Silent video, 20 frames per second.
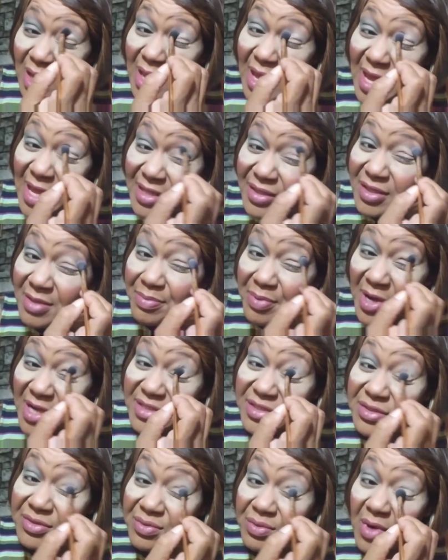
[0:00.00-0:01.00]
And the
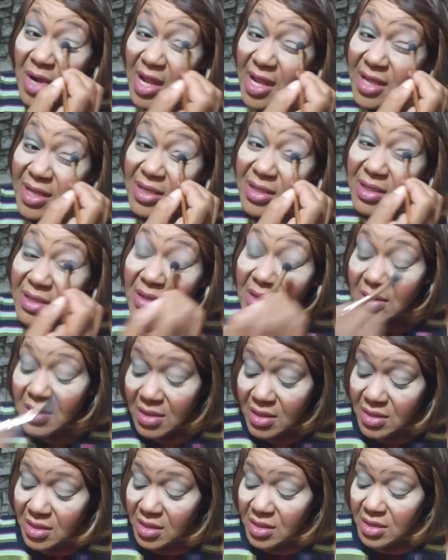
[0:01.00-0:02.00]
price is right.
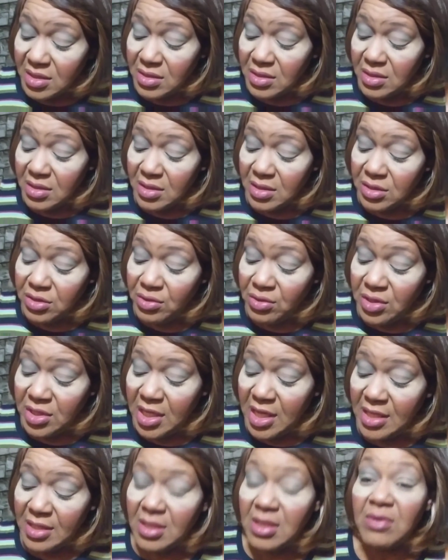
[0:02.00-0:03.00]
You can
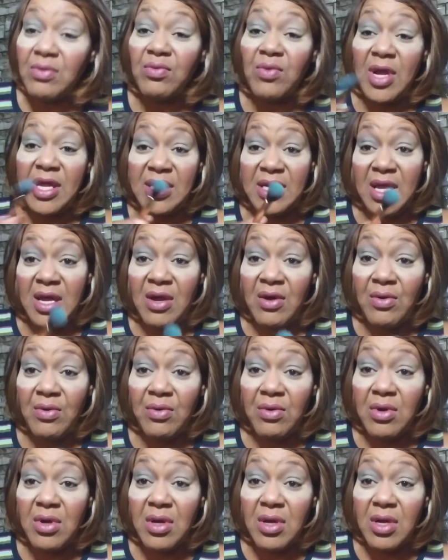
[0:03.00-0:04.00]
get right now,
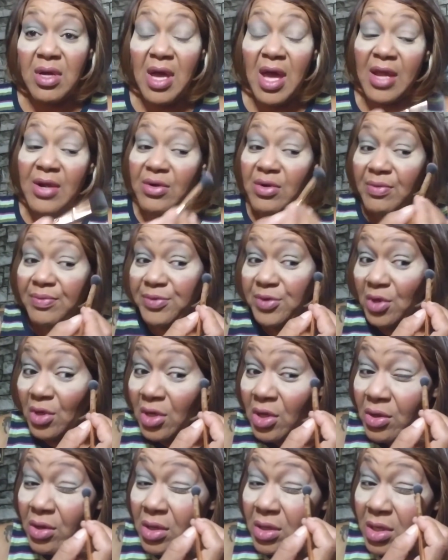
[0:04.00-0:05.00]
I don't know if you're
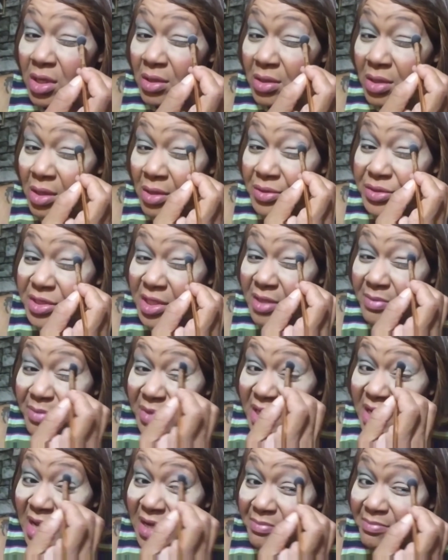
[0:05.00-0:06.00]
a local Ulta,
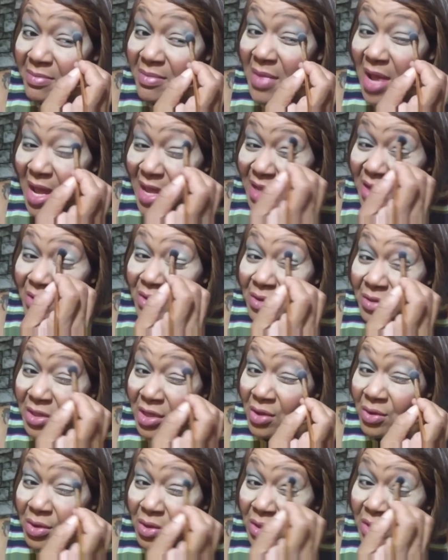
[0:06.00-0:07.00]
but at my
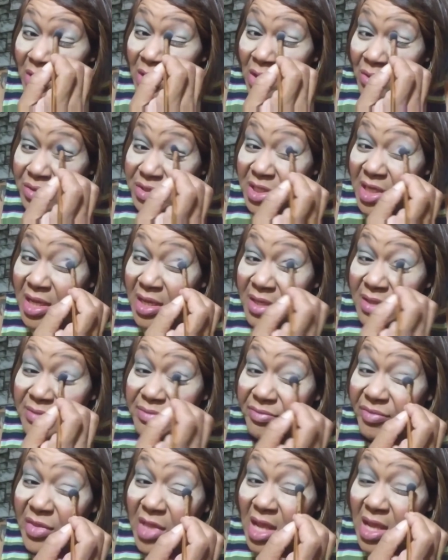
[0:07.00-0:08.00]
local Ulta,
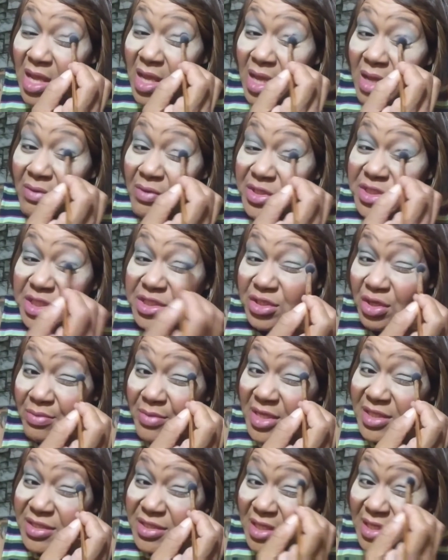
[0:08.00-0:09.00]
which I told
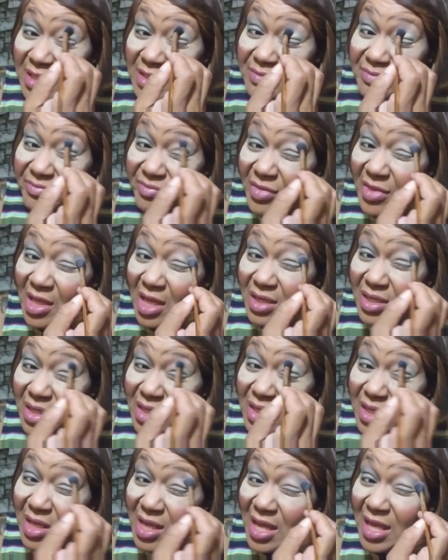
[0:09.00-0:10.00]
my son,
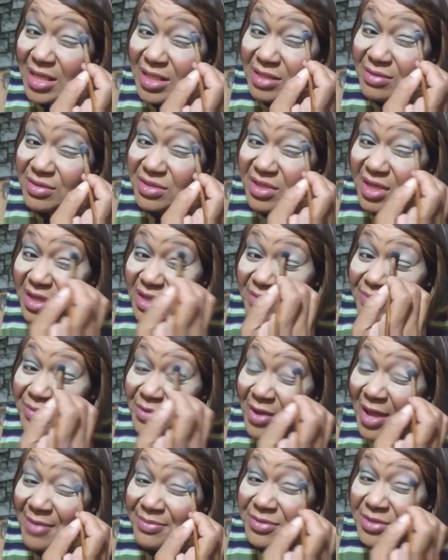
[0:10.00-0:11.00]
and he was like, if
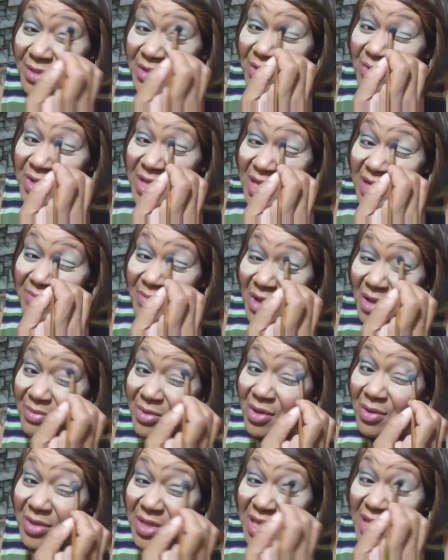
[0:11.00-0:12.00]
you have to go get it, Mom,
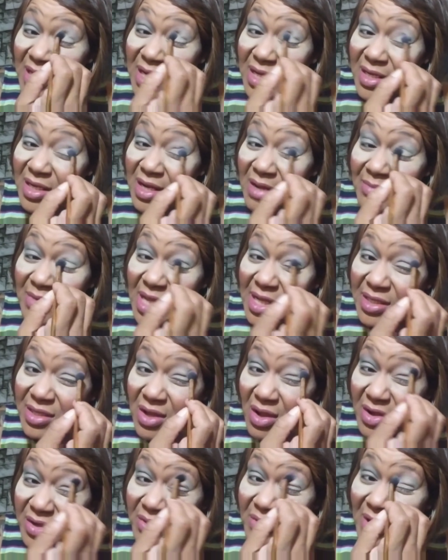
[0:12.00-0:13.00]
go get it. And I'm like,
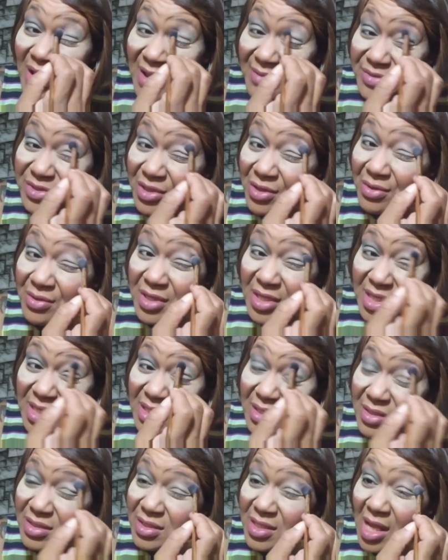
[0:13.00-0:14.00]
no, I don't have to go get
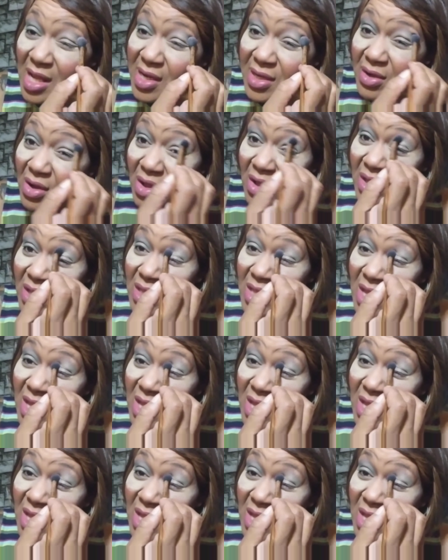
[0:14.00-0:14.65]
it. Not at all.